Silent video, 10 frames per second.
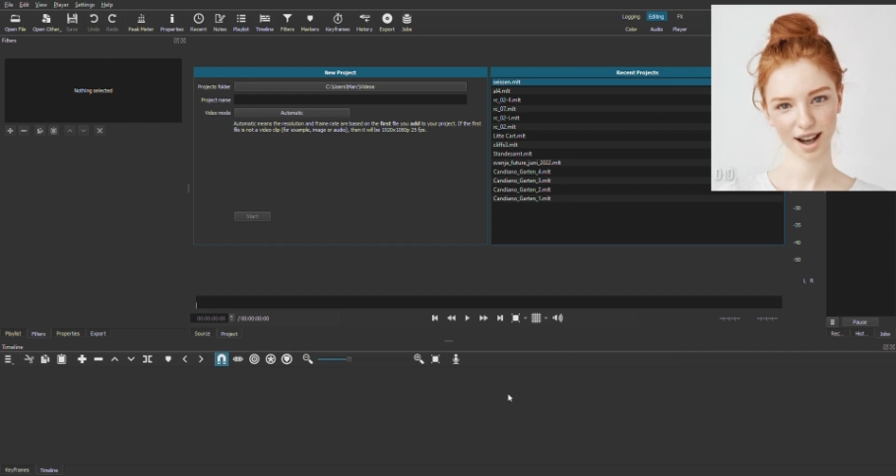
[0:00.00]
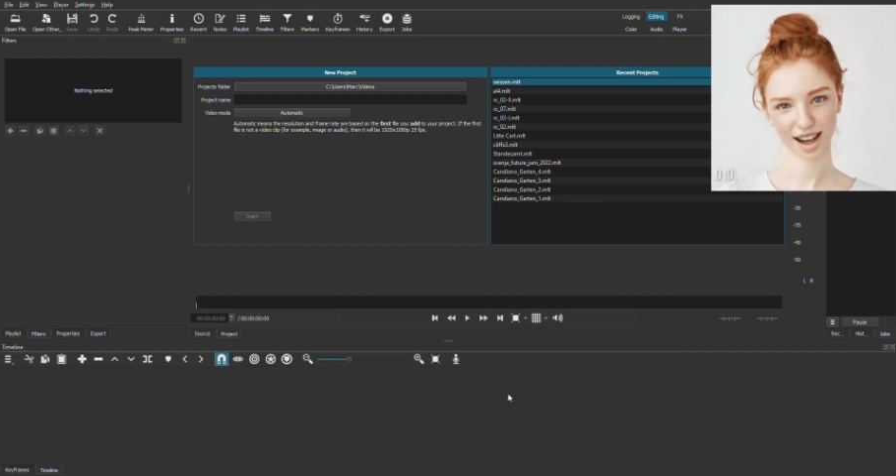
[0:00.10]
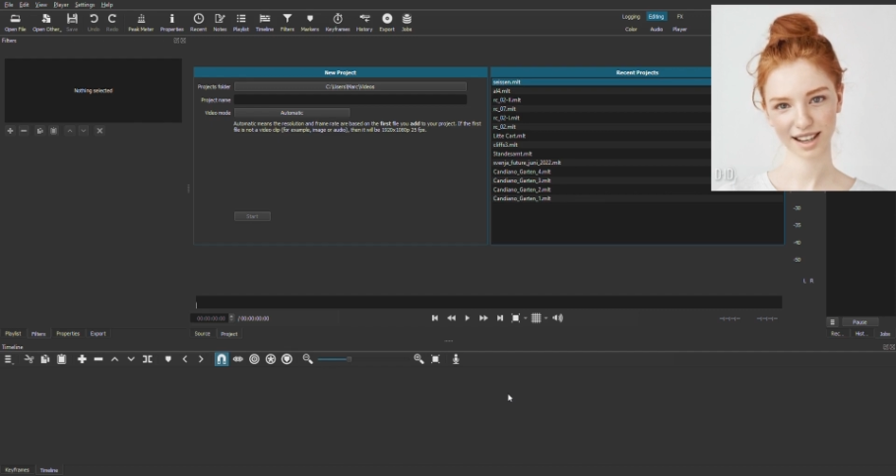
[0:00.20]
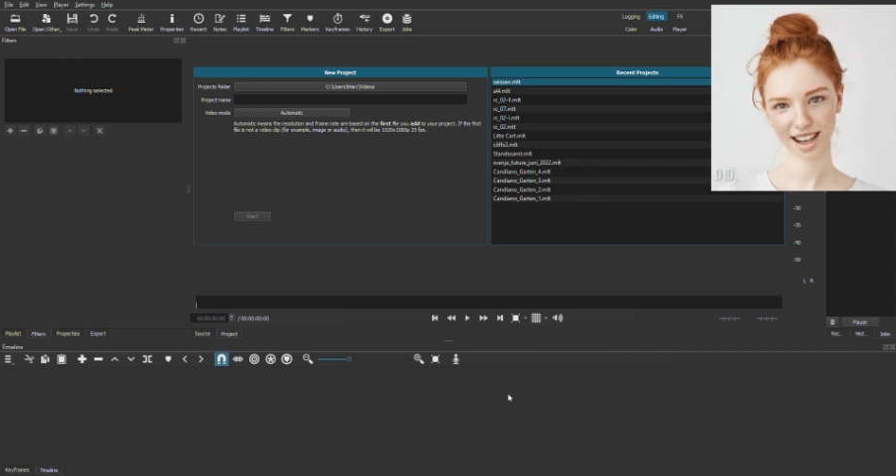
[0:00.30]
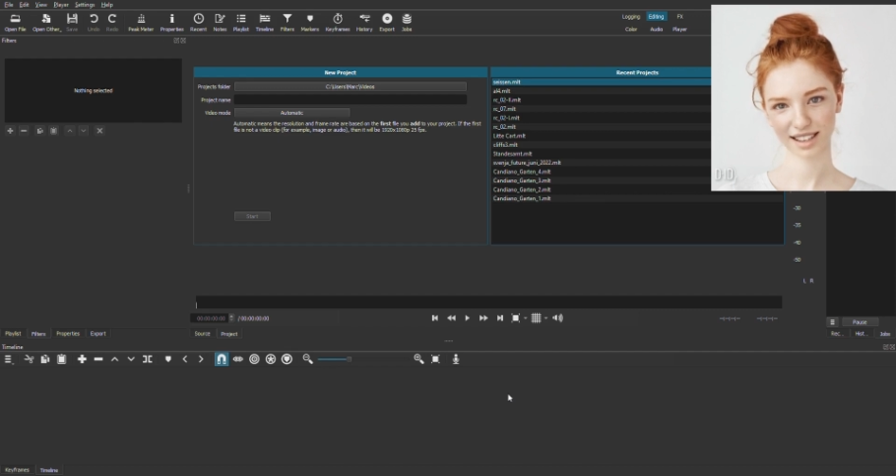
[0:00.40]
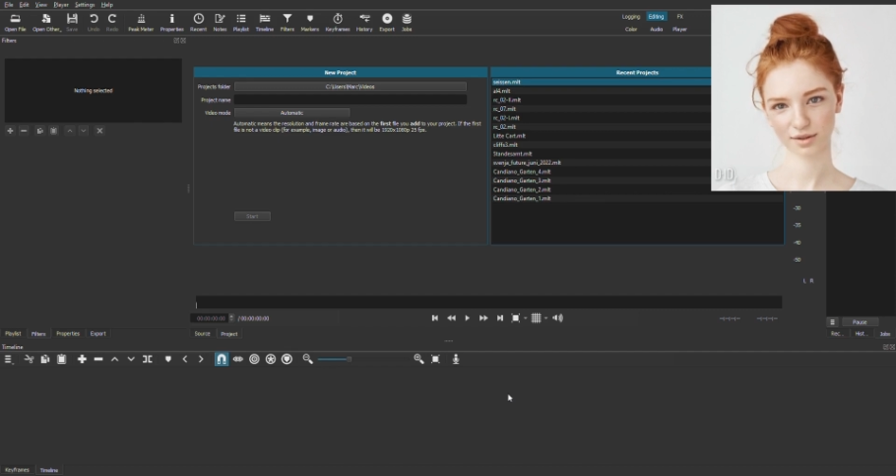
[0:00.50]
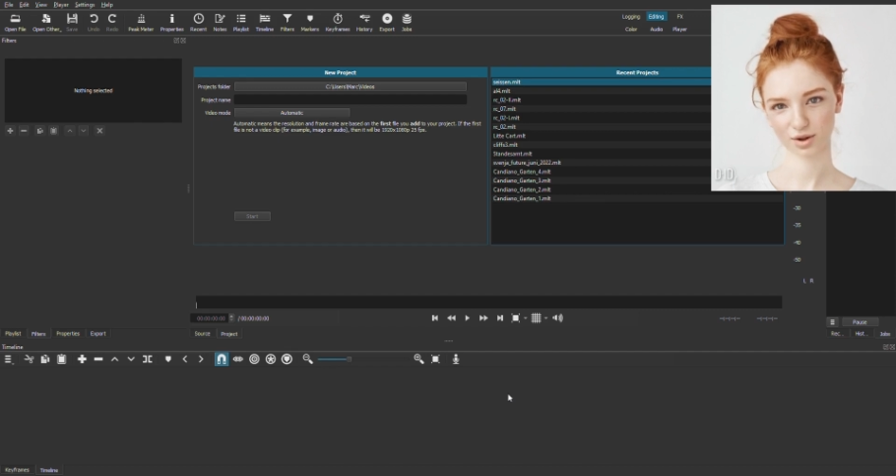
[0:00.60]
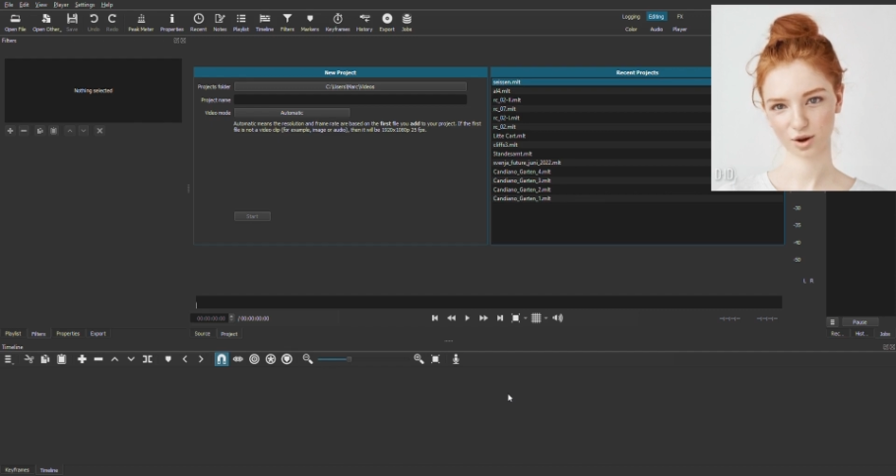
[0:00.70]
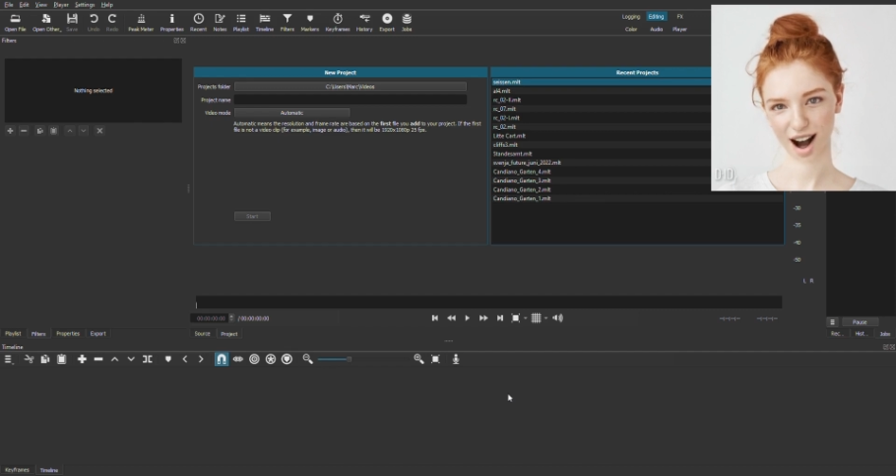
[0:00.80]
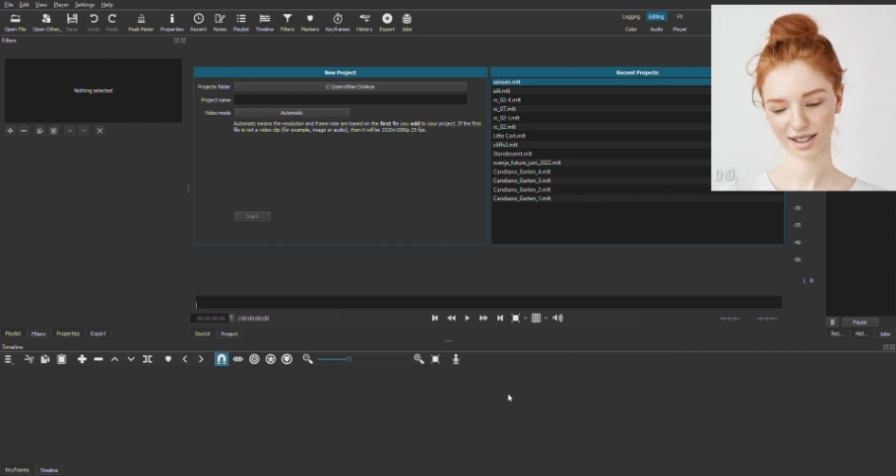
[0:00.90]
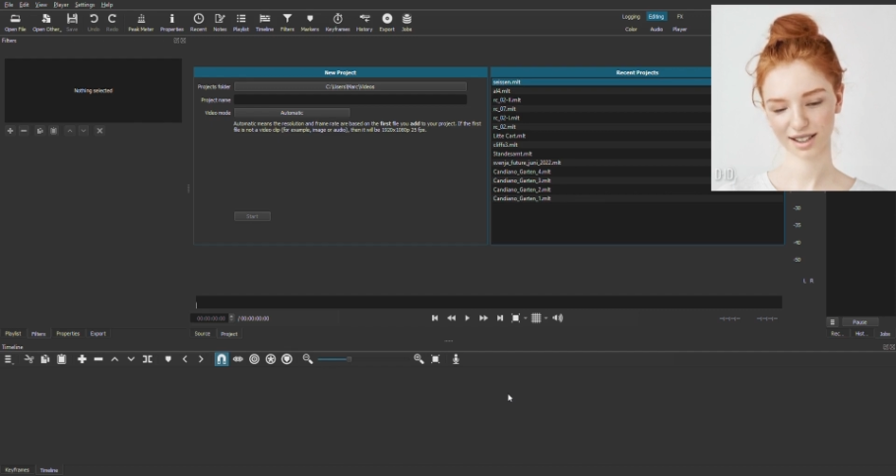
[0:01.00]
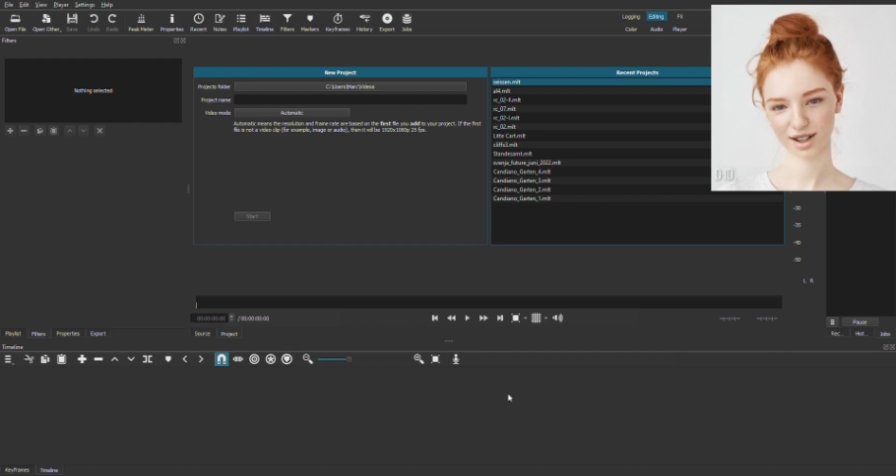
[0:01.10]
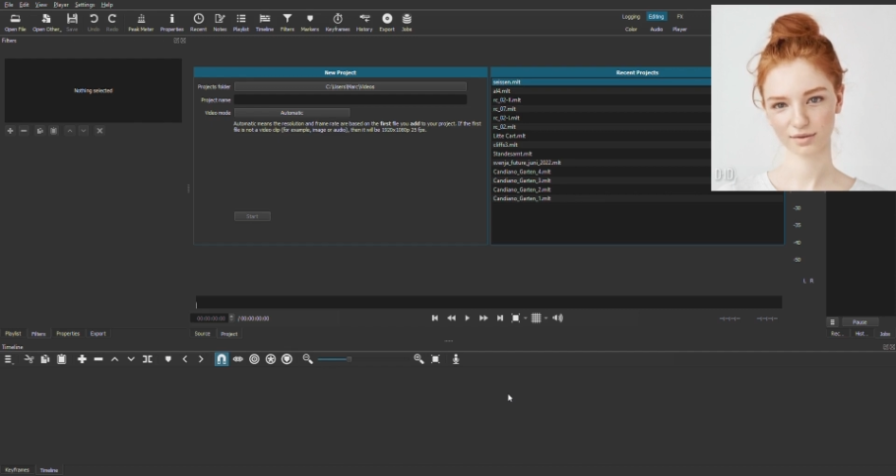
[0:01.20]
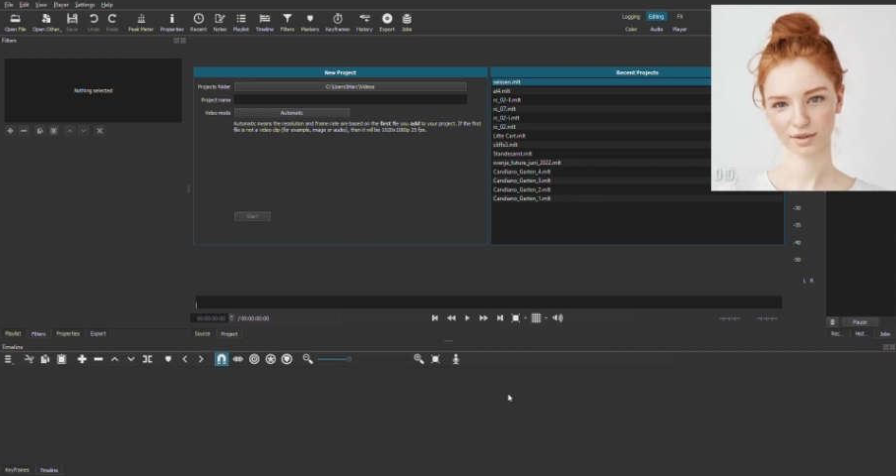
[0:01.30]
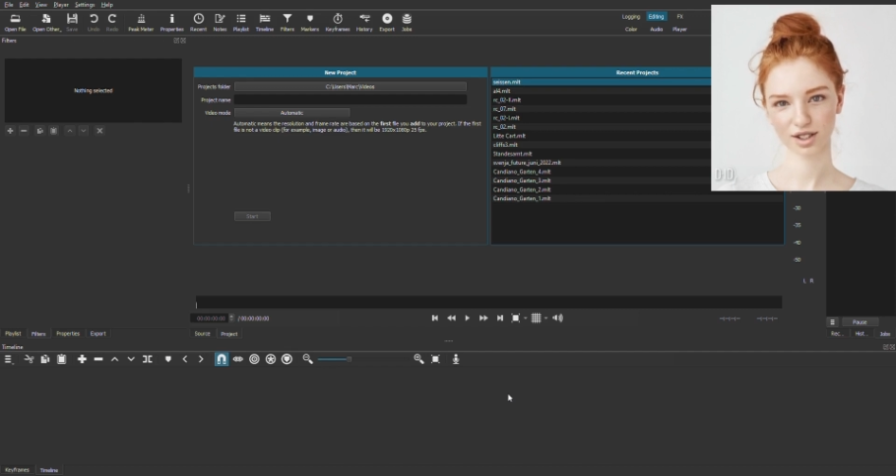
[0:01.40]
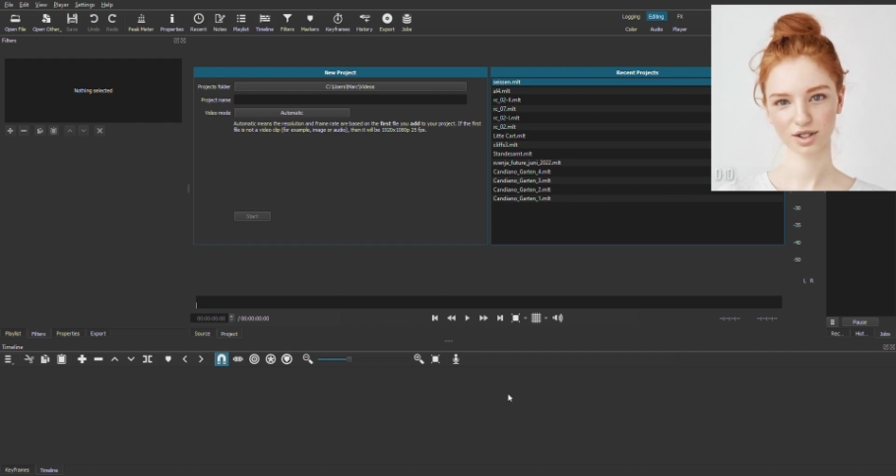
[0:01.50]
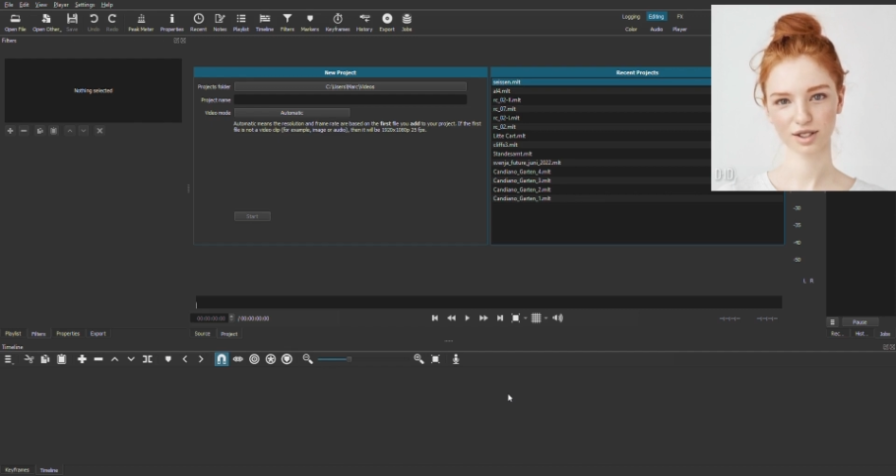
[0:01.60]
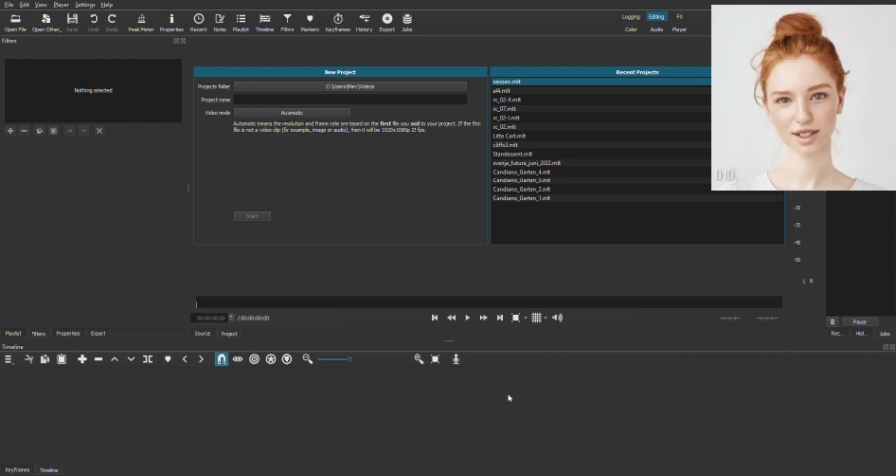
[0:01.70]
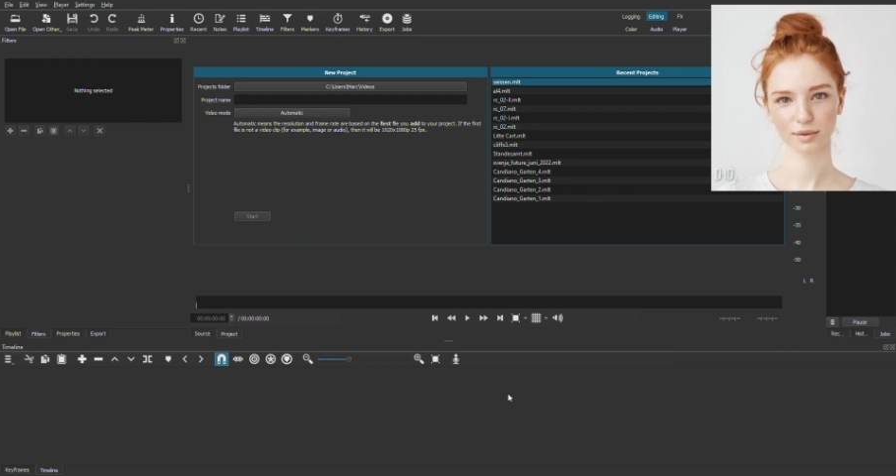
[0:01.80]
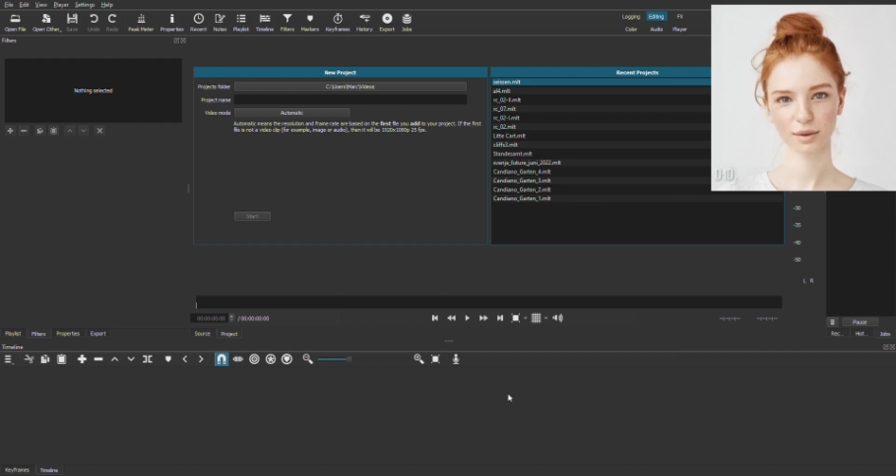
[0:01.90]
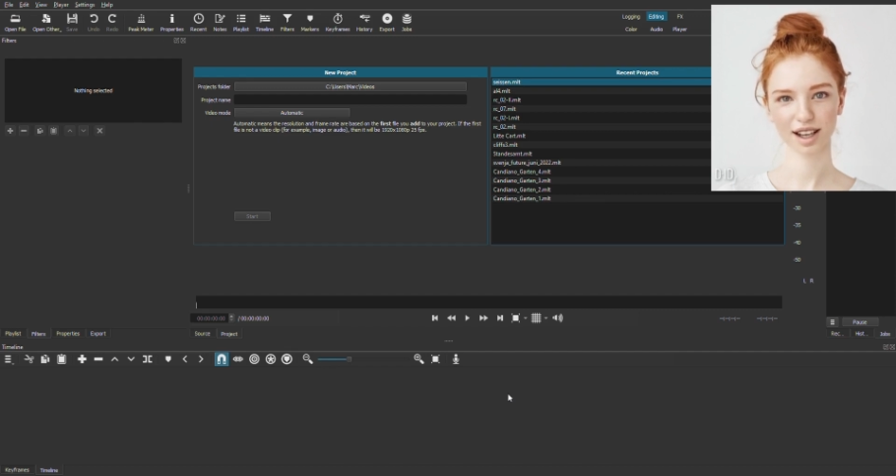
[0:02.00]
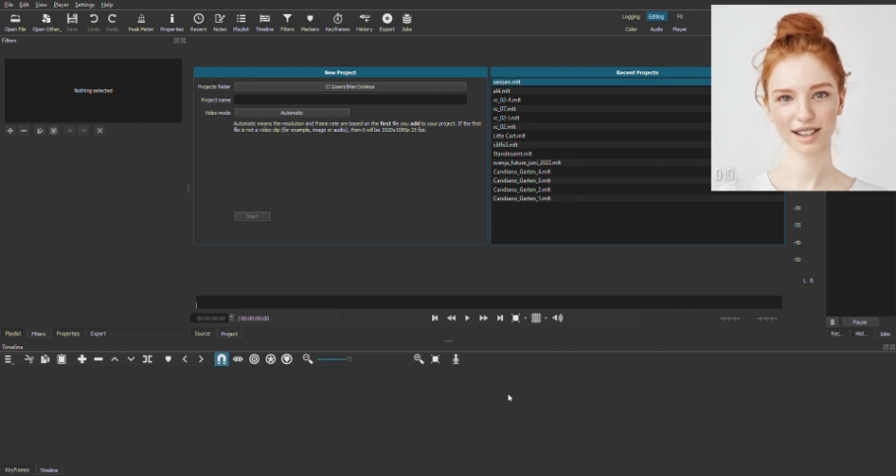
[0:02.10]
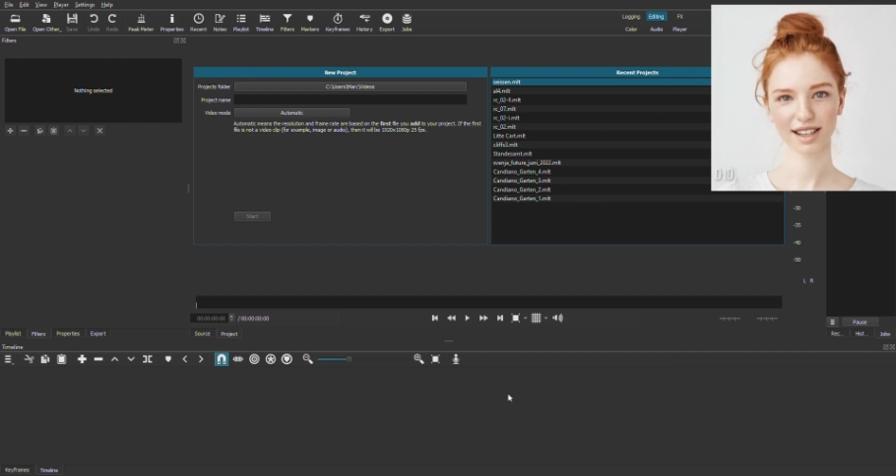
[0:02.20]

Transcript: and it has a variety of features that make